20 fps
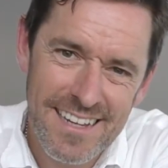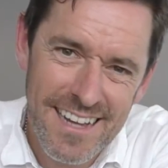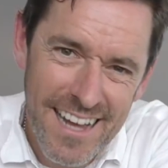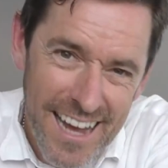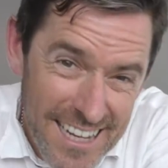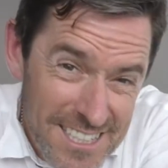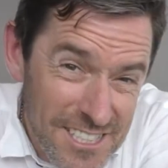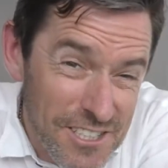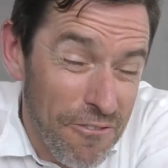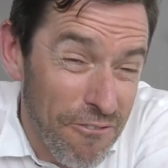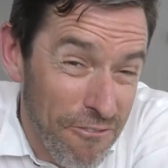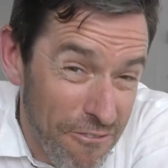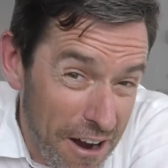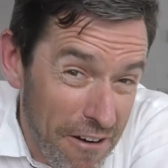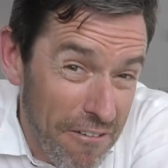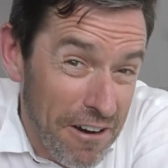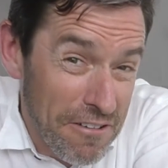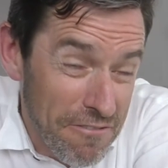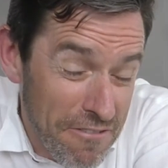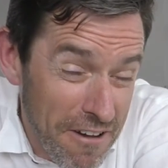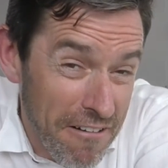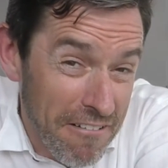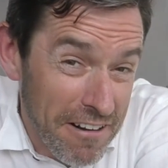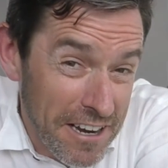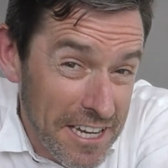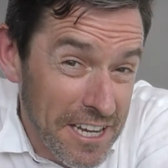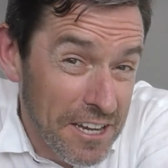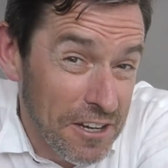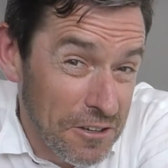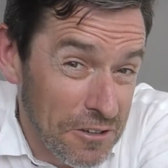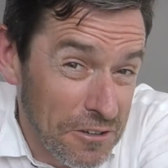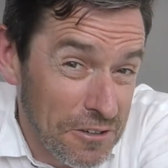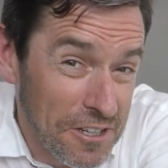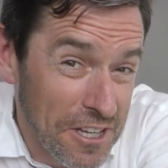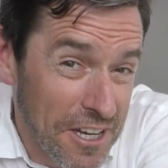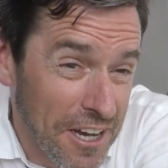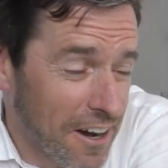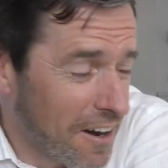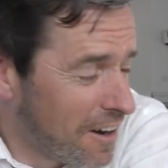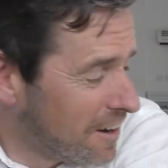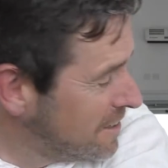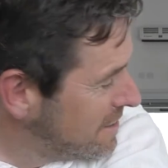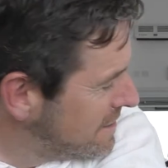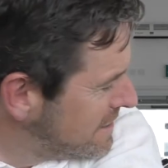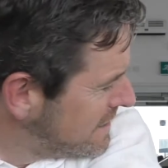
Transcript: That's a very, very good car.